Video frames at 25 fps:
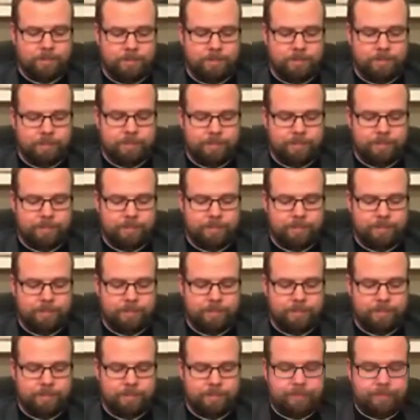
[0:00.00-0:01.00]

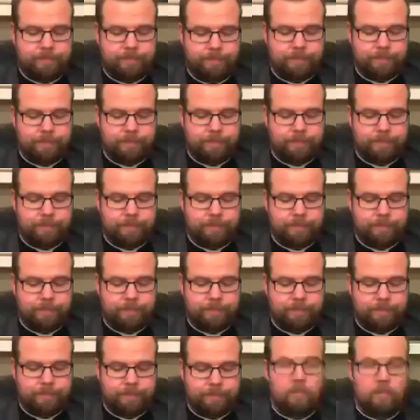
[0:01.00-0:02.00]

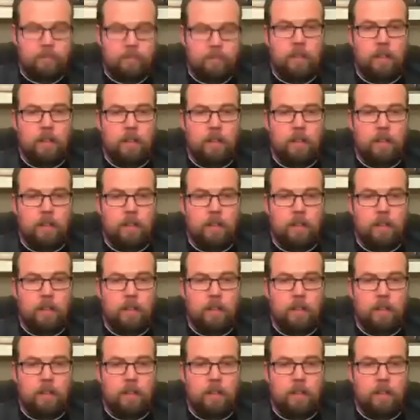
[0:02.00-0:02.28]
(no one is talking)